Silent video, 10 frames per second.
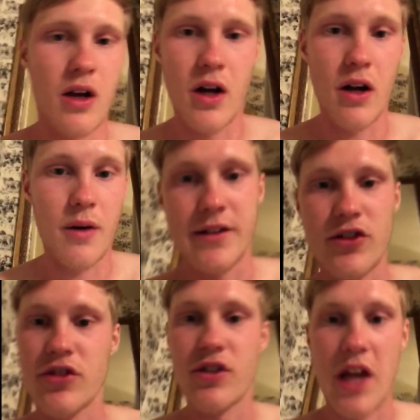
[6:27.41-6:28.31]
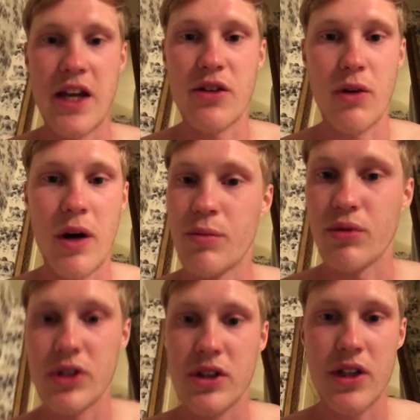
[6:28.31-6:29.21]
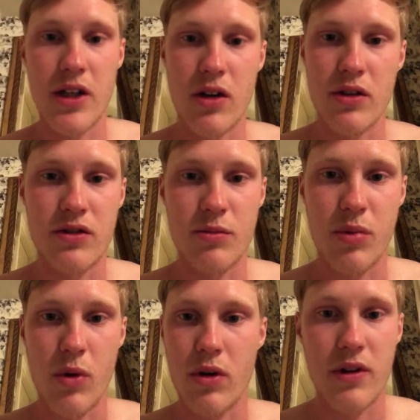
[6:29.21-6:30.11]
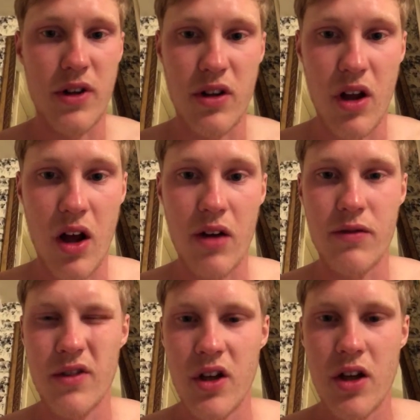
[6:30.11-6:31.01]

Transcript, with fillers: Um, just thank you. I appreciate all the support and the love.